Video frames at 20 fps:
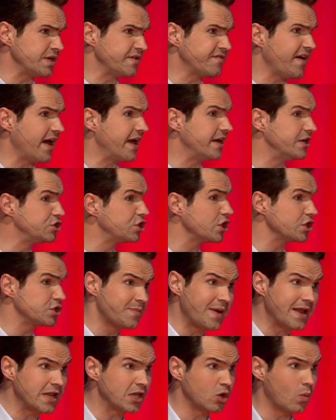fat in a
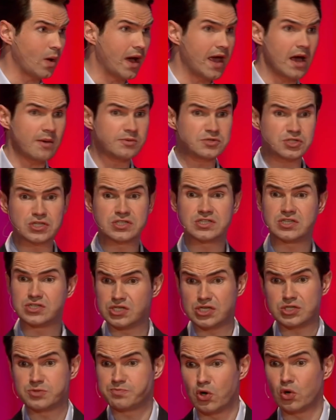judgmental way, I was just,
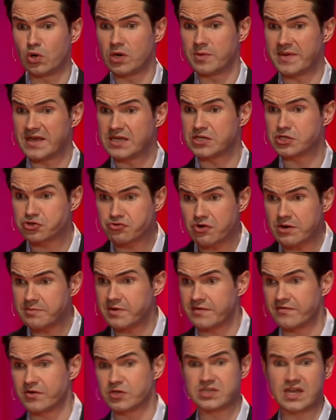just purely being descriptive
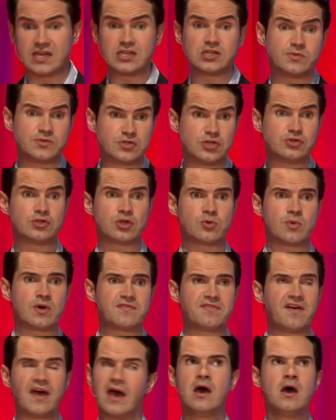on stage, I was using the word
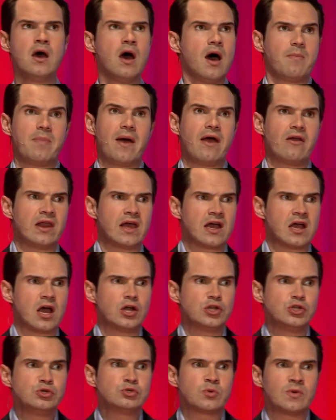fat. Apparently I can't
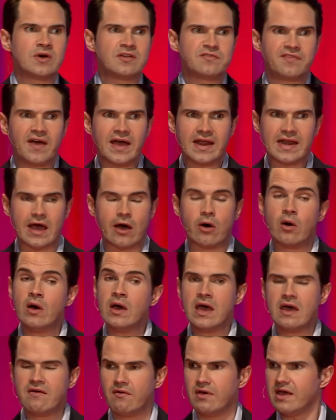use the word fat now.
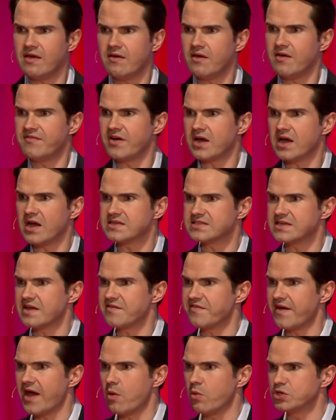If I can't say
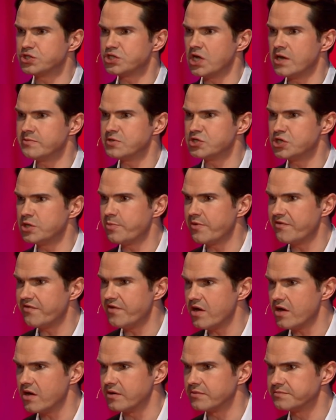fat, what term does she
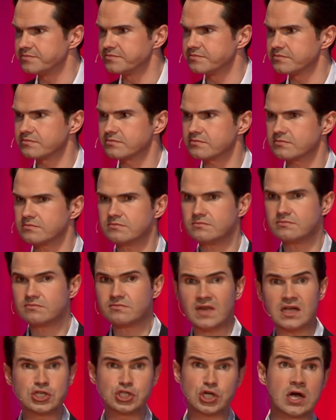prefer?
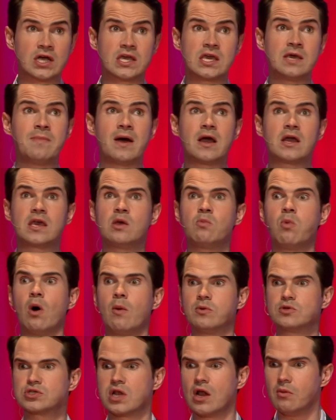Chunky monkey wobble
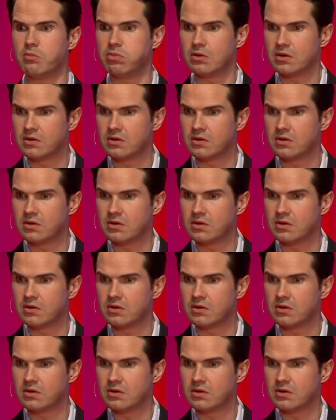slob?